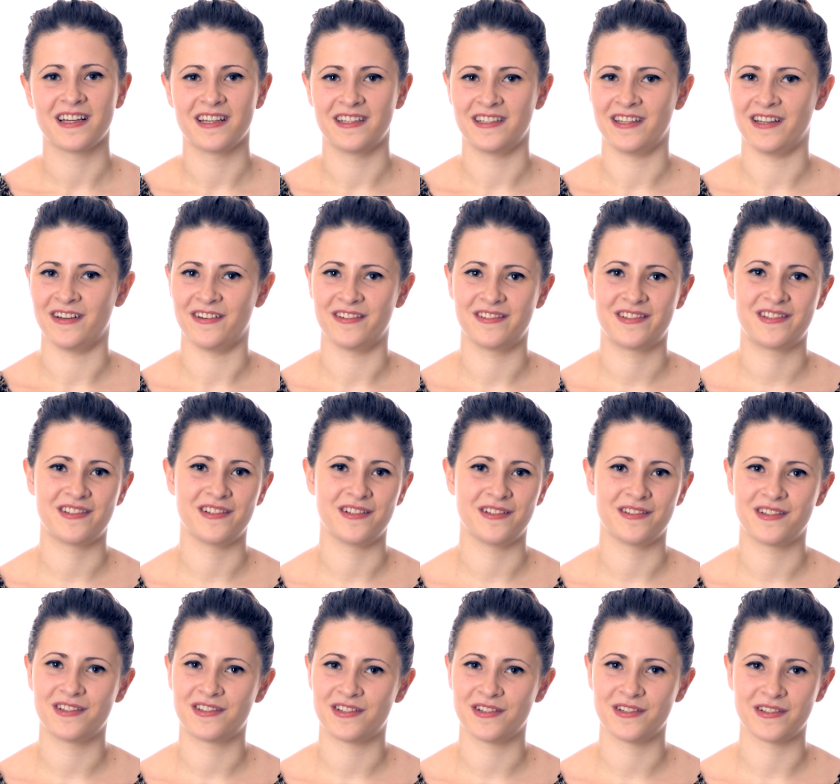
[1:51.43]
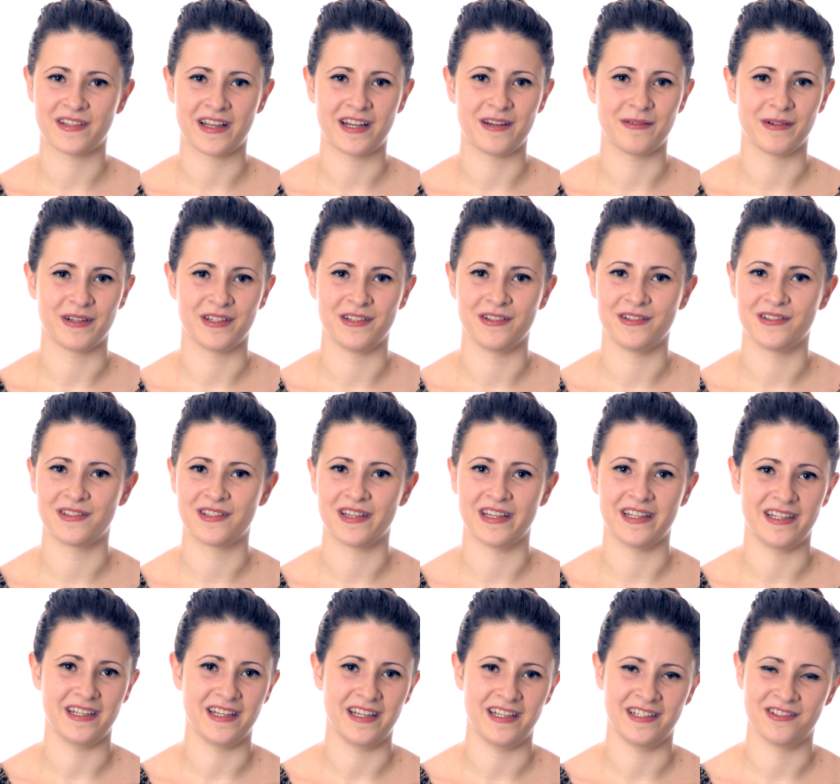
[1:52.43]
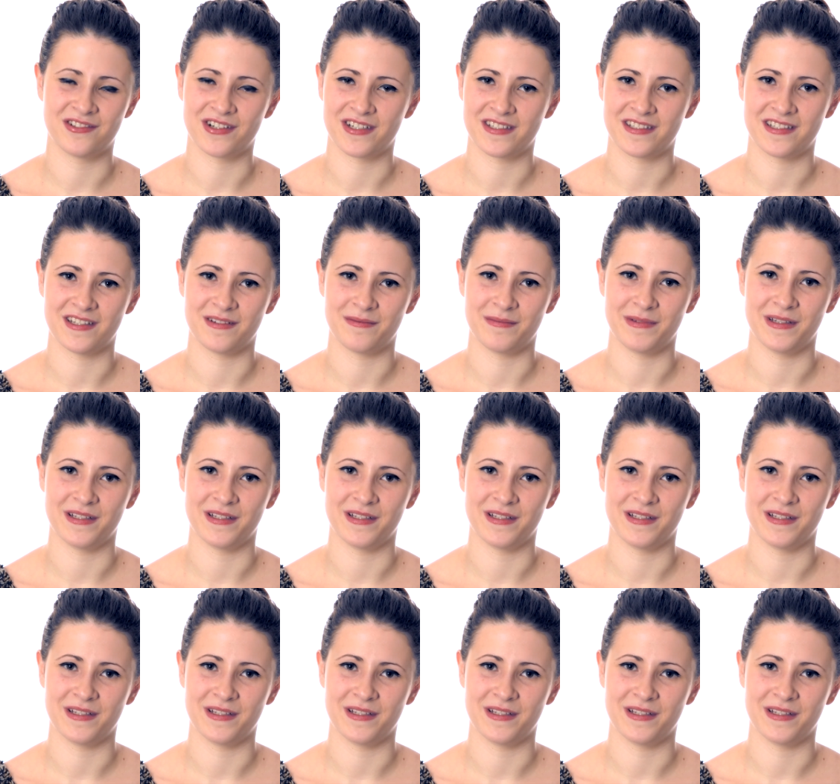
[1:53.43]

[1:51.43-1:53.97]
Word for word: It suits anyone who's interested in